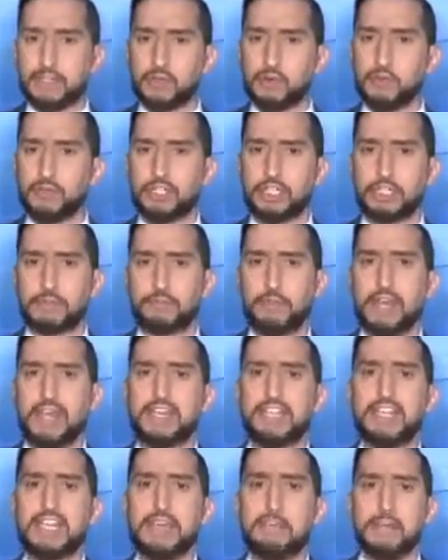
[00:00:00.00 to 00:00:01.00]
who was just
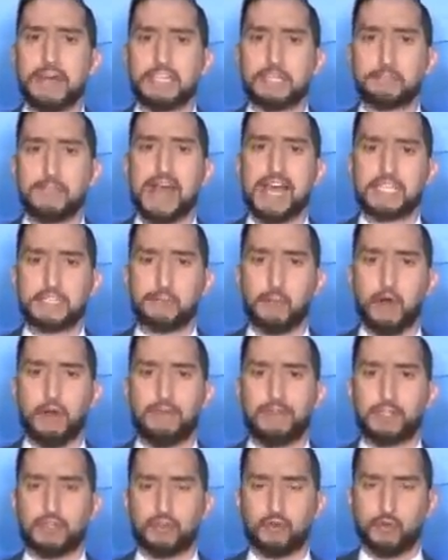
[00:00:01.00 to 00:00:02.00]
playing the best basketball of
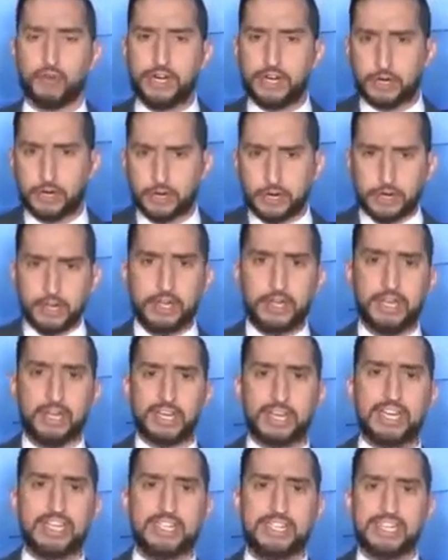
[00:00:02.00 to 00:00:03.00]
his career,
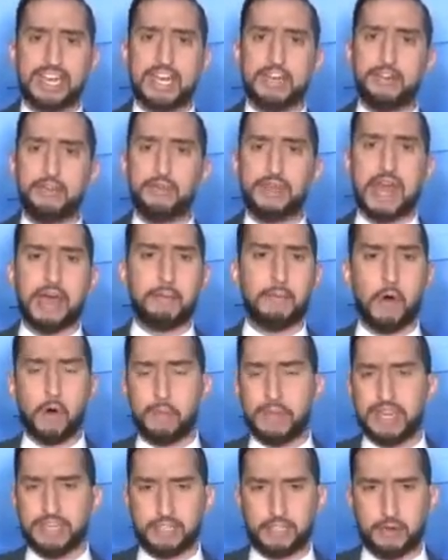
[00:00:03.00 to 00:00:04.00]
continue that
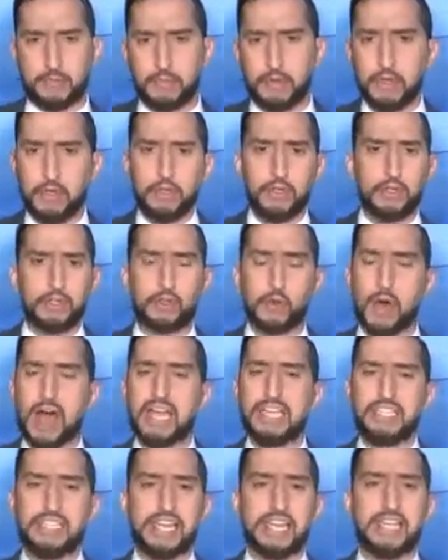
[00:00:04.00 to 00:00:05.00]
momentum. So
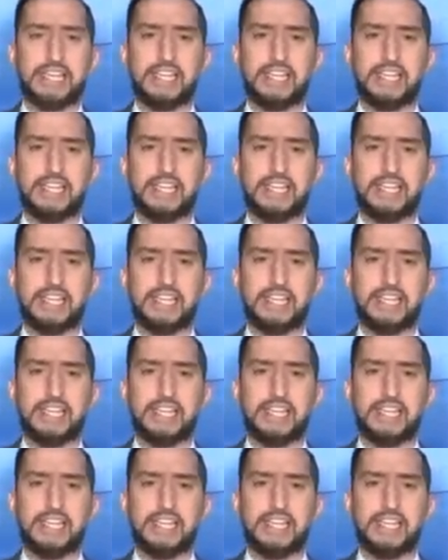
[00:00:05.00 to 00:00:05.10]
I say